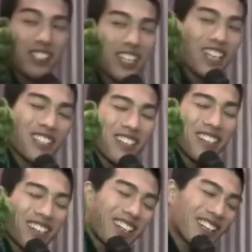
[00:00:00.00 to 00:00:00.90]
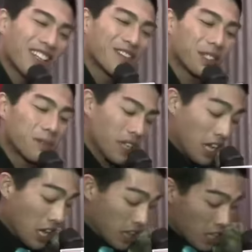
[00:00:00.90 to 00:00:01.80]
stage. Oh, and I love him.
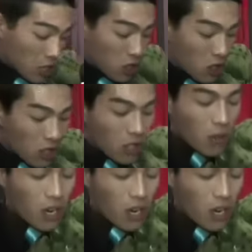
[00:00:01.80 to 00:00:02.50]
These two